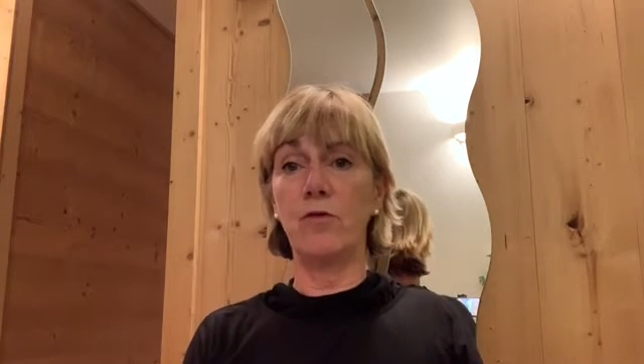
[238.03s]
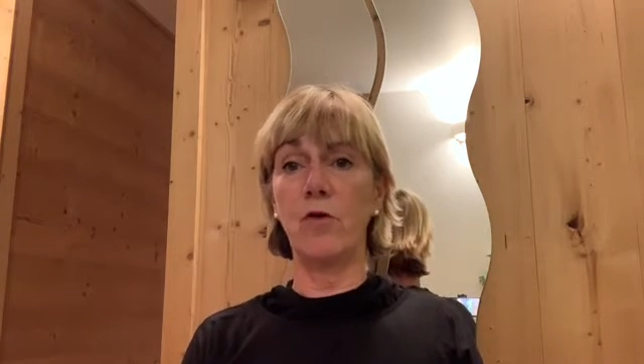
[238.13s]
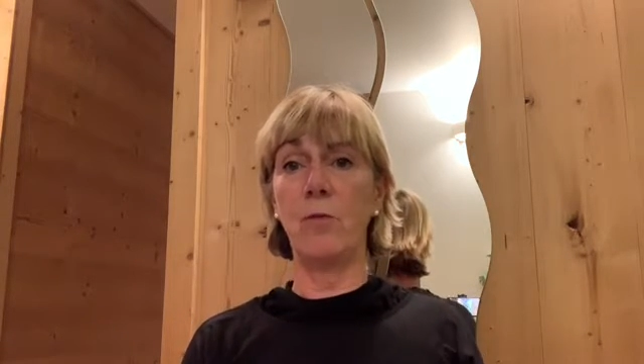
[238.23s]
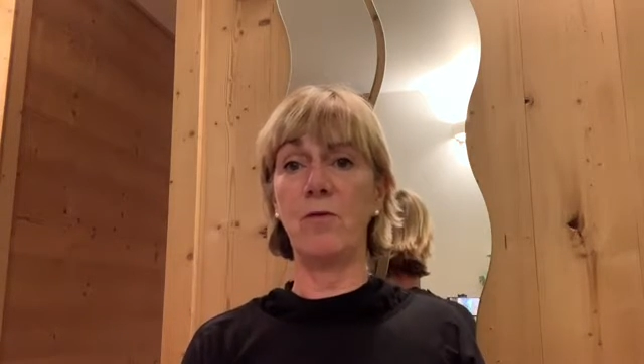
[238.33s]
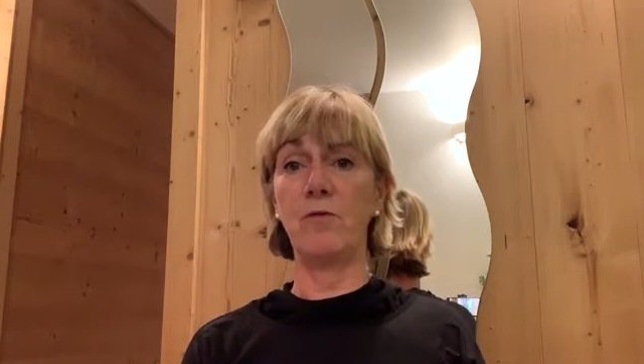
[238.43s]

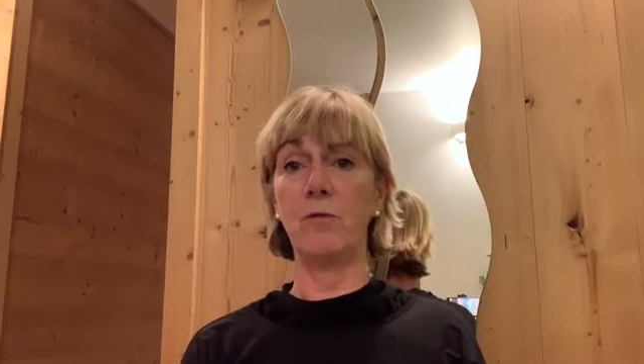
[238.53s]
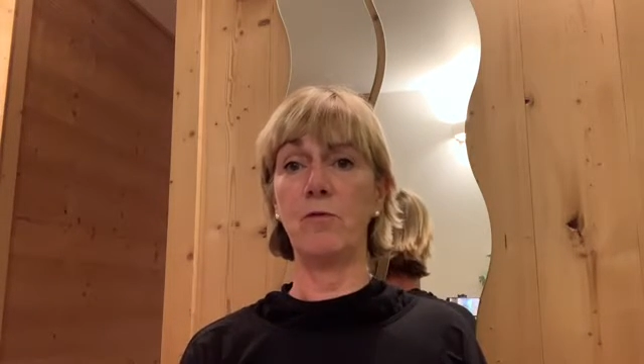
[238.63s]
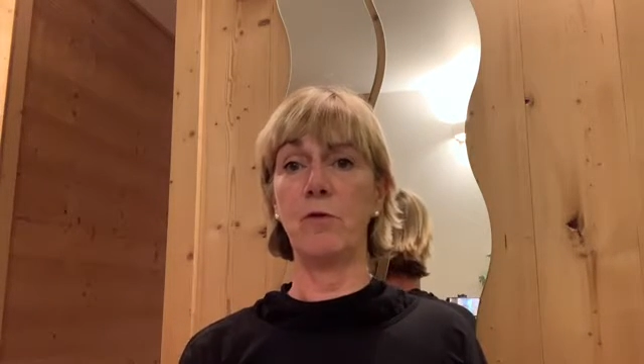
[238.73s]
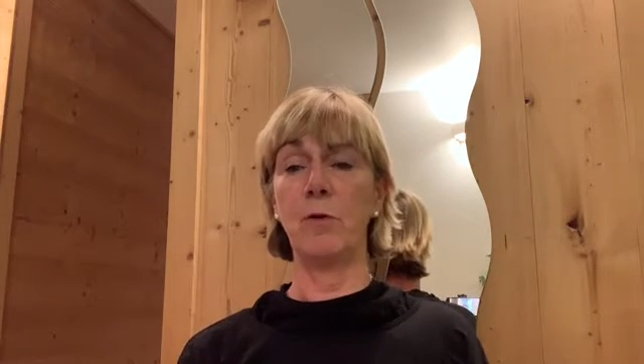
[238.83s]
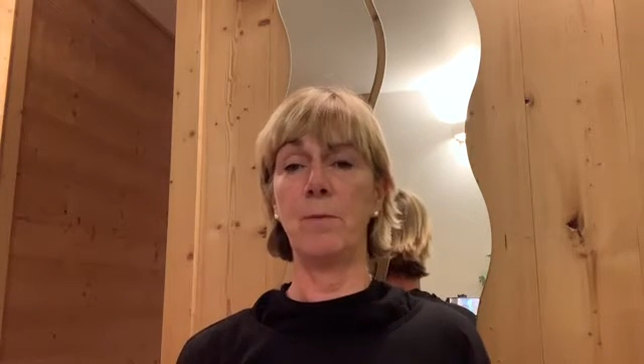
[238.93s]
top of your
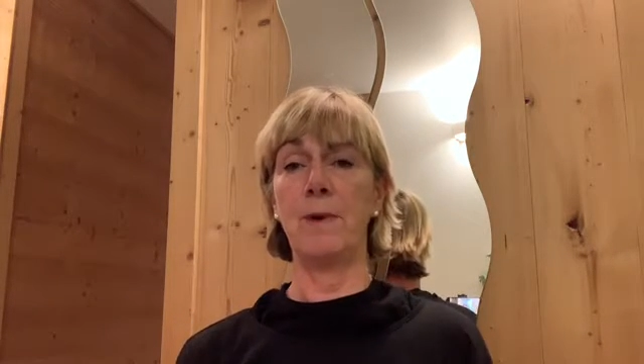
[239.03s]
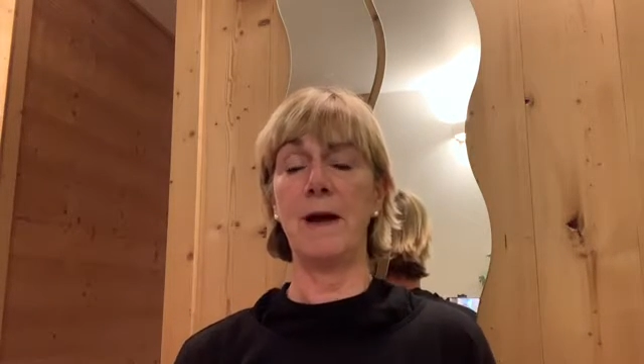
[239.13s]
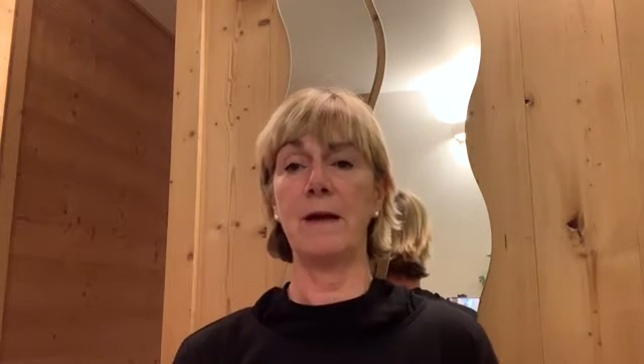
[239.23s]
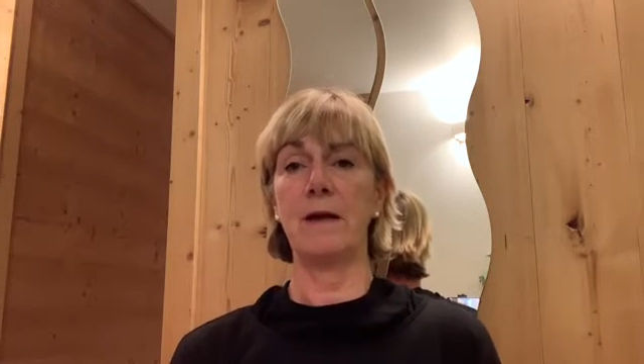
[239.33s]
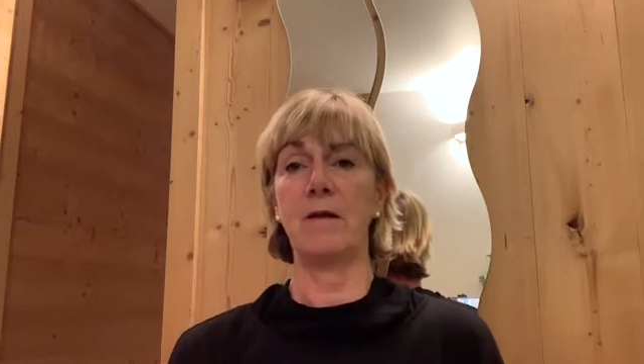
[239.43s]

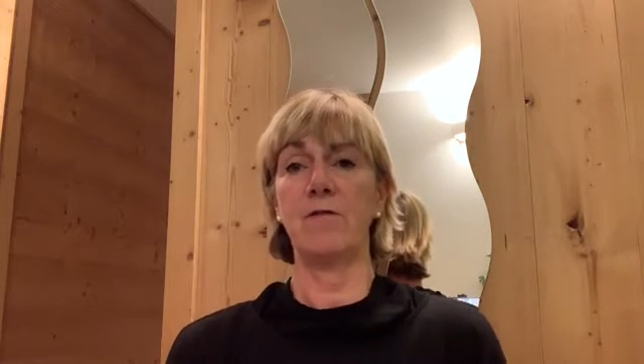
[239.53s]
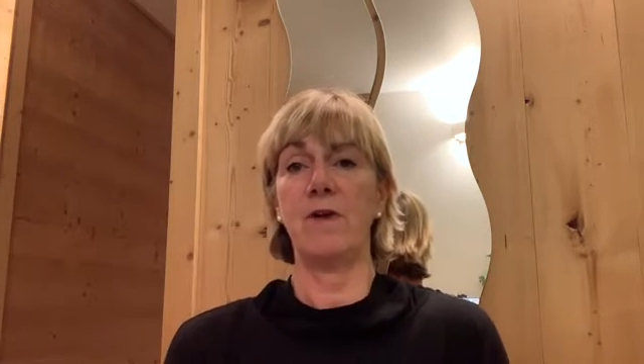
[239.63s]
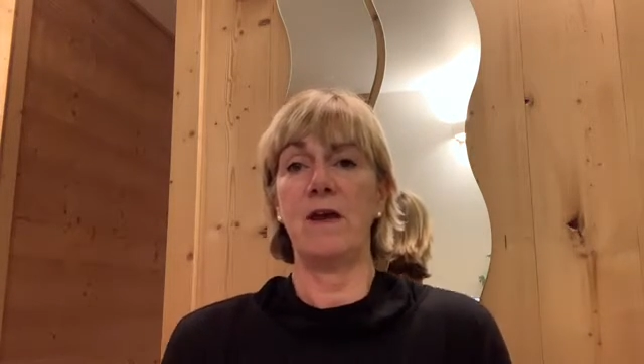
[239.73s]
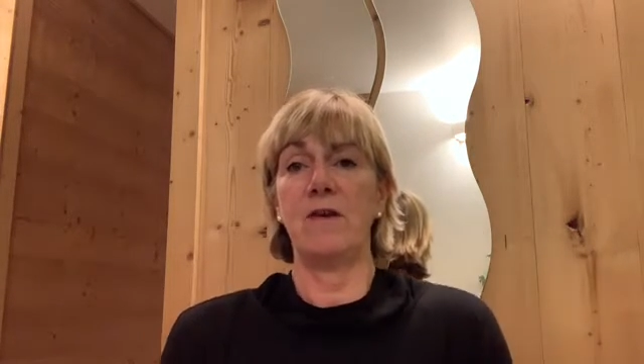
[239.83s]
back is very